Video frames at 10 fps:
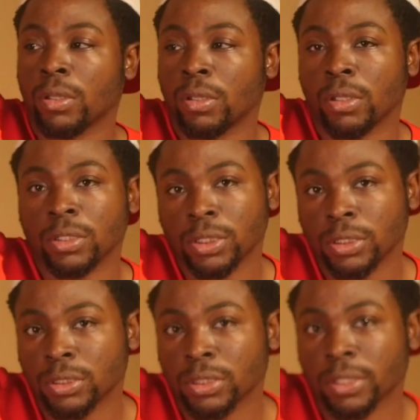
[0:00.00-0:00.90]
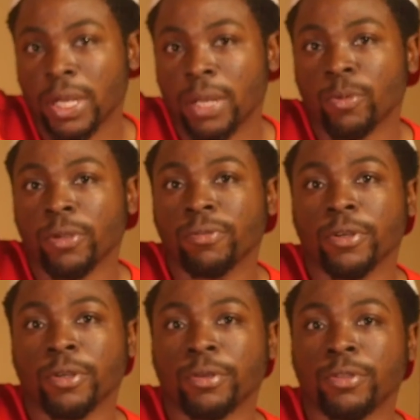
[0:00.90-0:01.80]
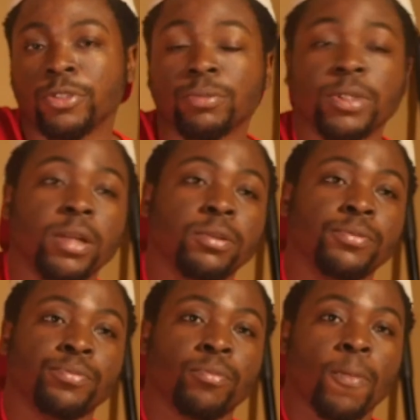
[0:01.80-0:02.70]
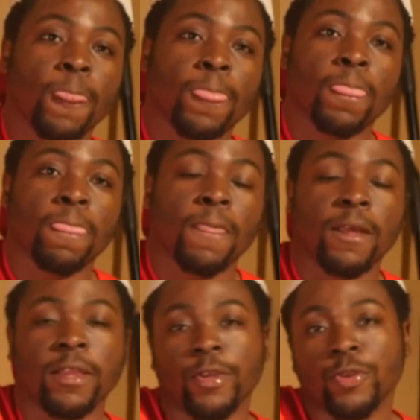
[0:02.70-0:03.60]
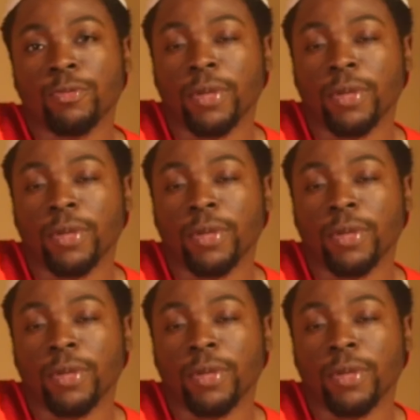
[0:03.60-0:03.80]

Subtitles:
This is Crab Reefer YouTube channel. Thank you.